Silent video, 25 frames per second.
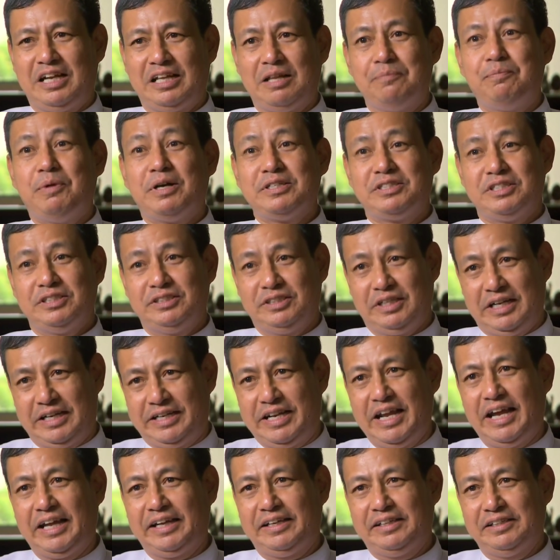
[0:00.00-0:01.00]
like the personal
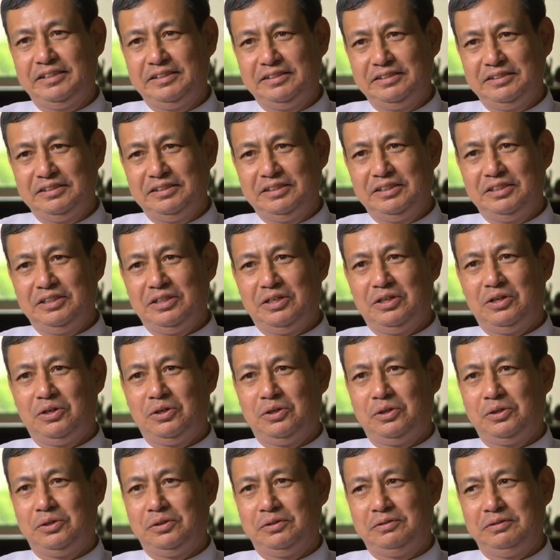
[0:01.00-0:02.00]
attack,
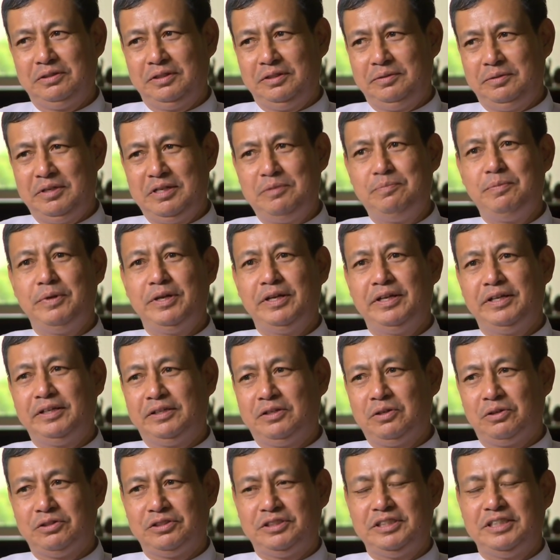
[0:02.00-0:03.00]
or it may
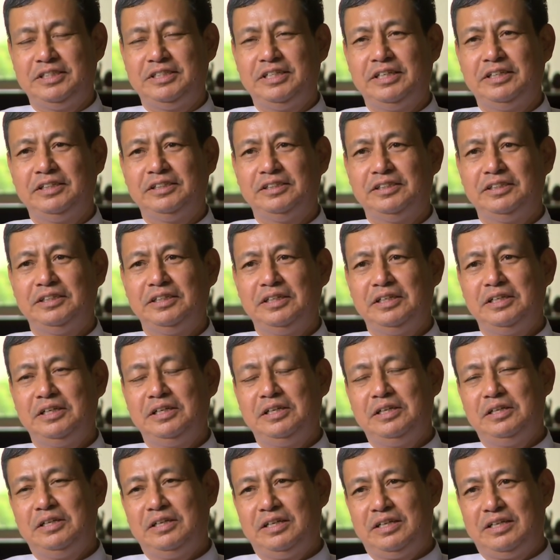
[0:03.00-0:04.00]
consist uh,
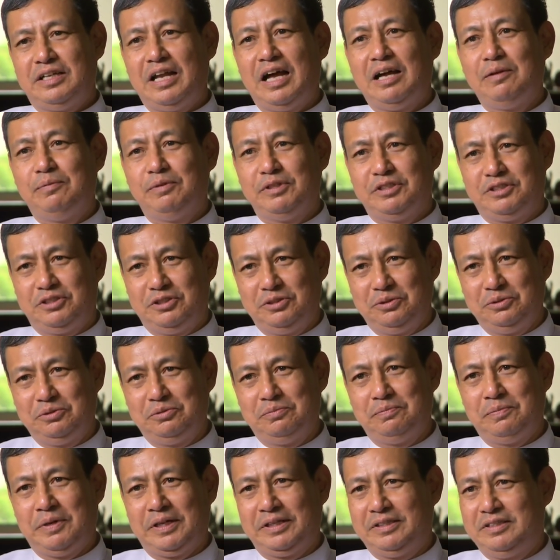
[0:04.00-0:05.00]
libel suit,
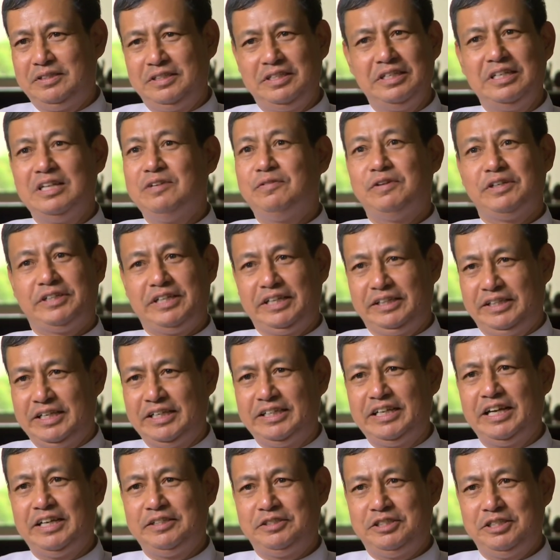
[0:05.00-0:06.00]
but he never took
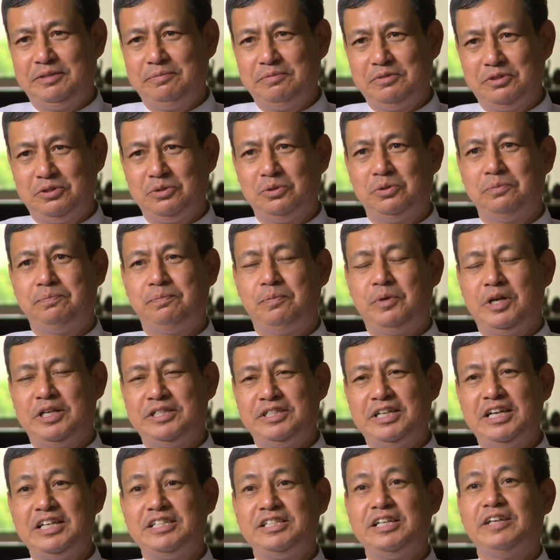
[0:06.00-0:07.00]
that action. So
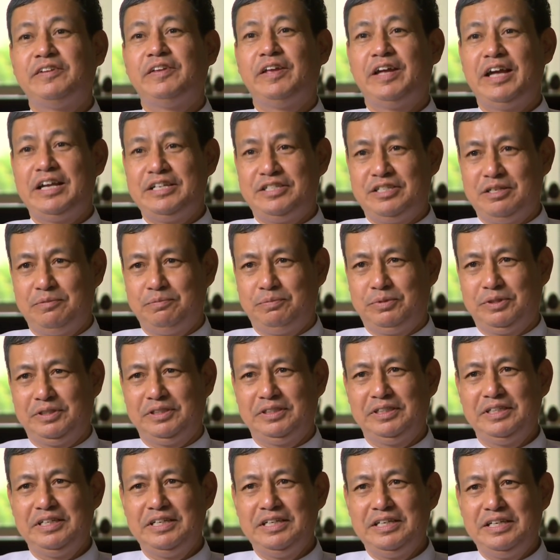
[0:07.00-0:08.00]
President said the
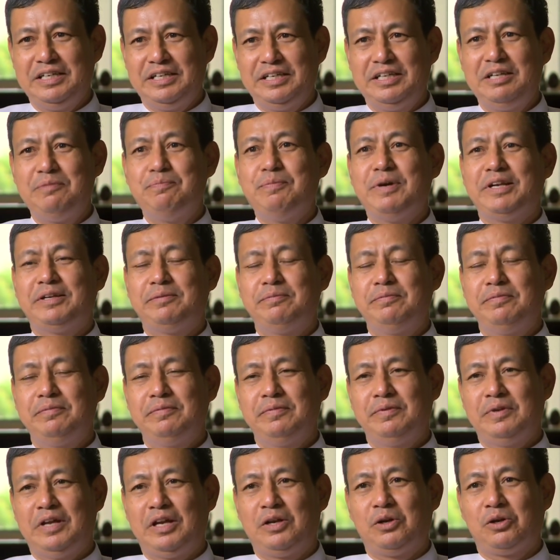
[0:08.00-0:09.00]
example. He met
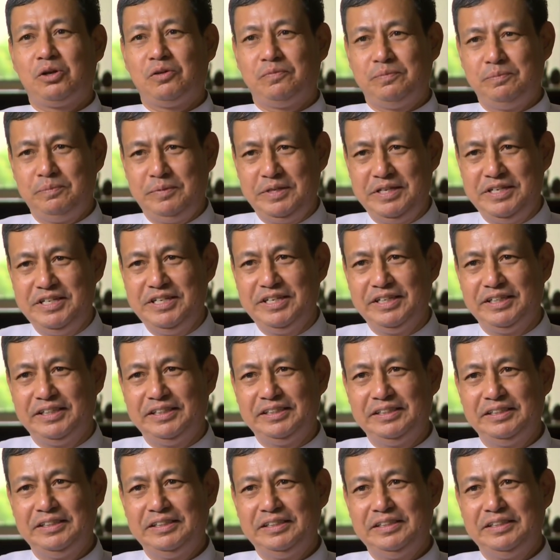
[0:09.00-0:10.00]
a lot of media,